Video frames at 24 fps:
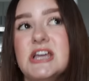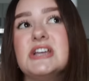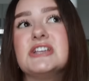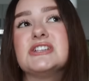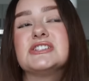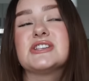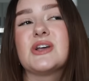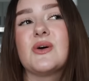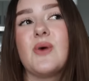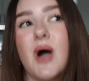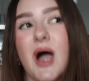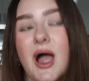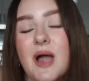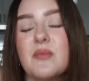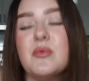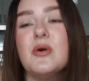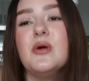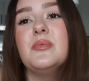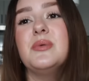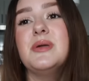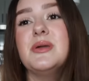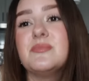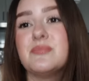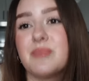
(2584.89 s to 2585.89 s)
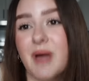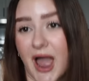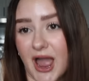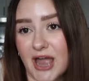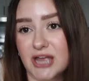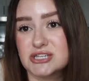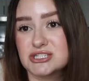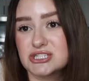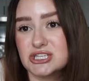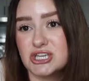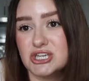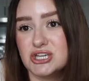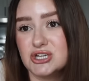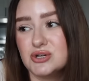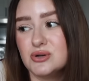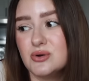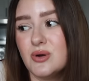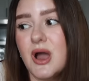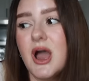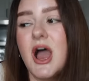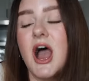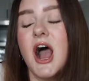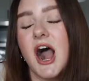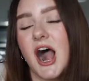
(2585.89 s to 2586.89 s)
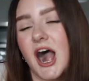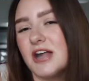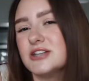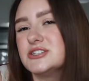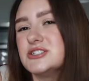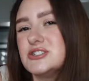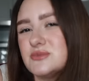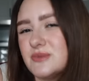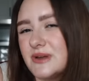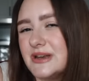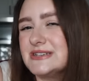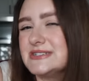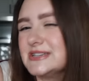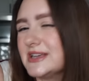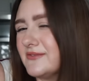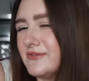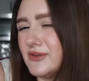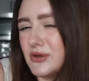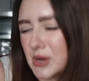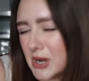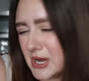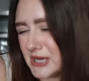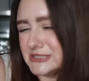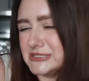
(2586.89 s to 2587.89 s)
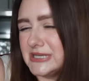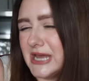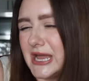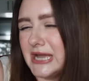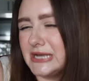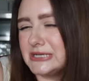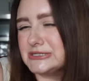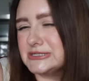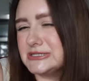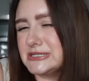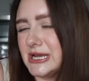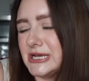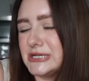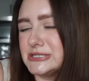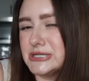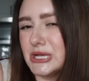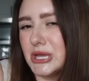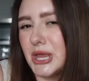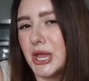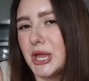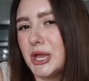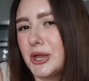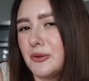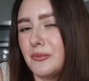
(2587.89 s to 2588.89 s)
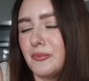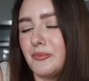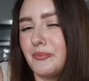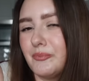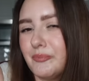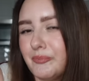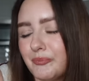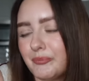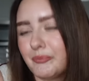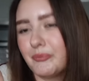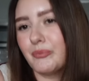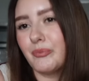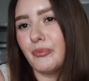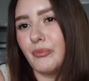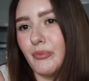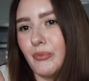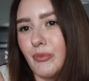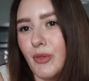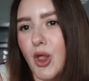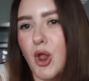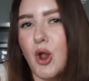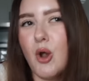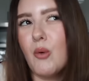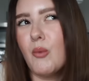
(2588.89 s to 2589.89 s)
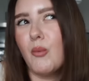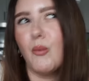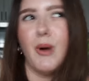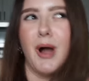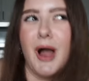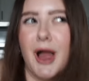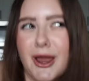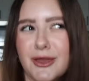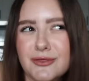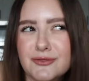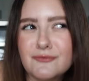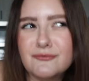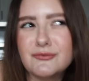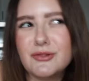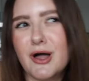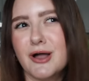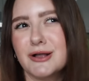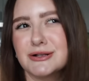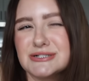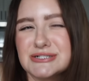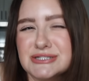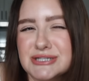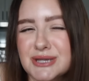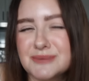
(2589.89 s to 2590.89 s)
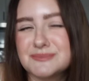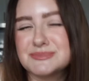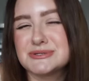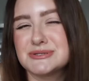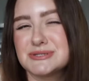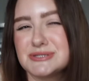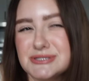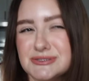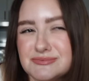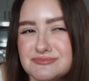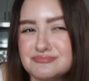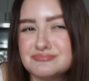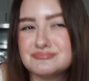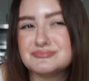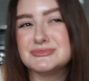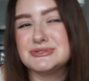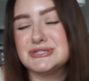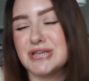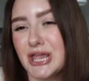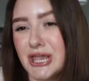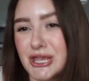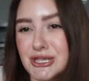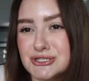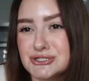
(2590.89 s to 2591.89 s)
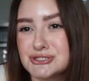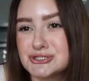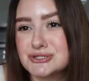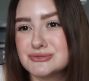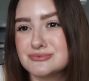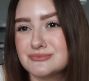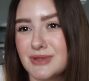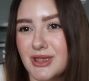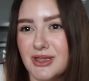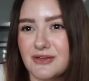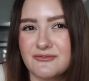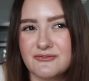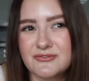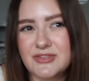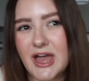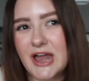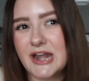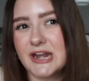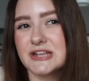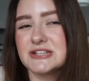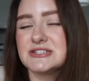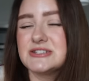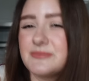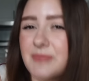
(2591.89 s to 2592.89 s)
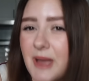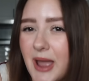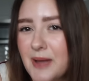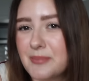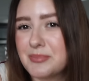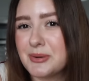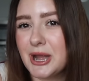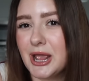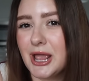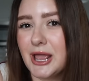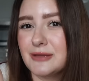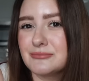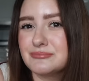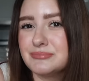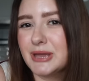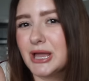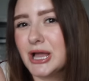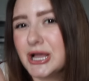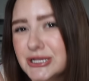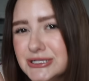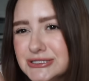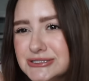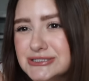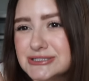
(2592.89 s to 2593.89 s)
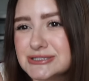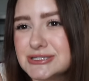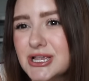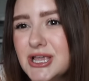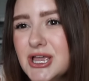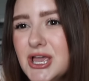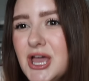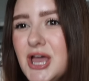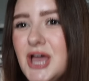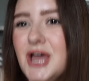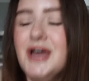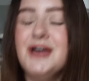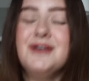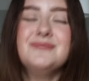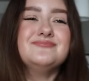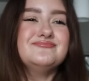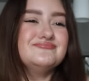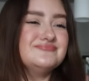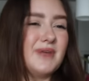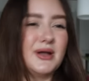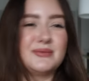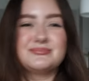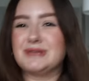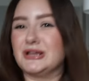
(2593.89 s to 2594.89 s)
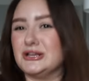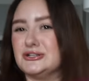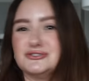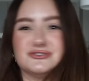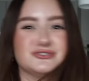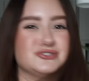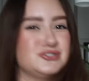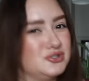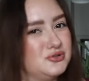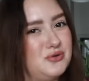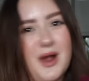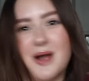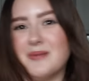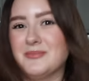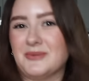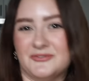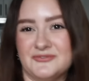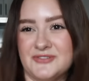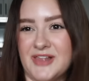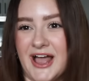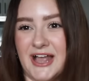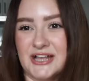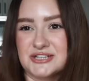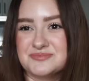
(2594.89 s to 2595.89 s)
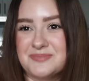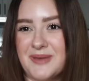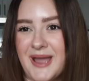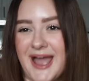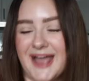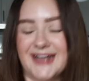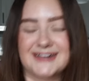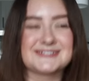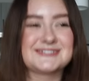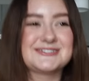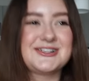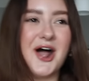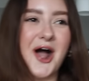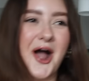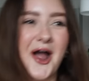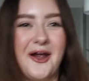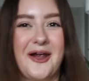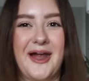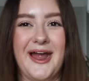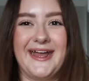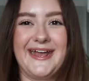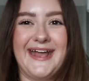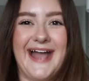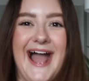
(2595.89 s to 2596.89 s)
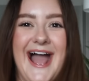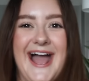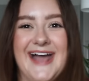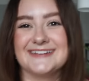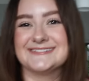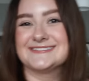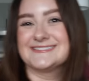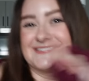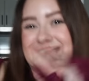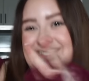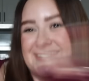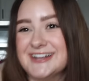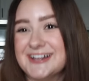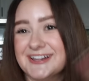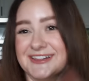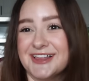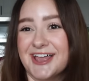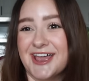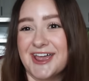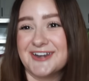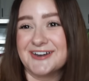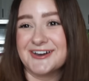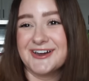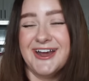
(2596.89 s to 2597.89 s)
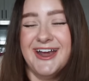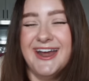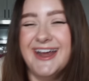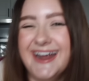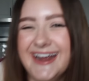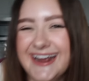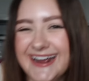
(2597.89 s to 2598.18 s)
So I will be back to you. I just wanted to give you context as to like why the vlog skips days if that ends up happening, because I'm getting trauma flashbacks. All right, guys, see you later.